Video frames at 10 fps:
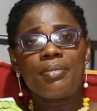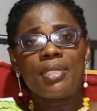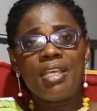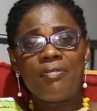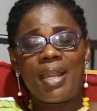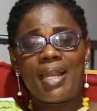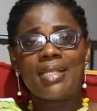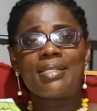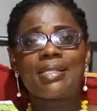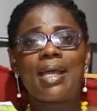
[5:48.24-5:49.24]
give an
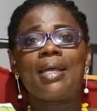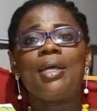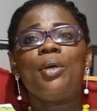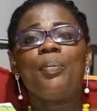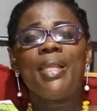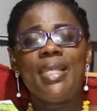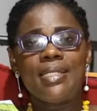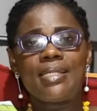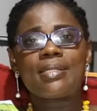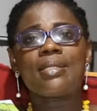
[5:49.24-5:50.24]
answer,
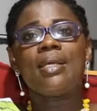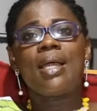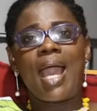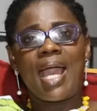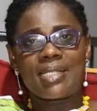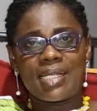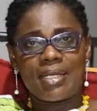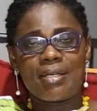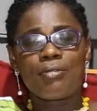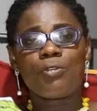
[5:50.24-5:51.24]
please ask
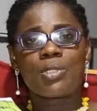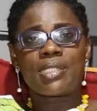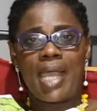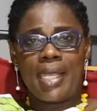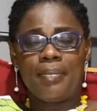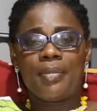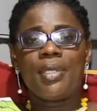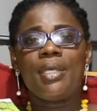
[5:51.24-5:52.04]
for time.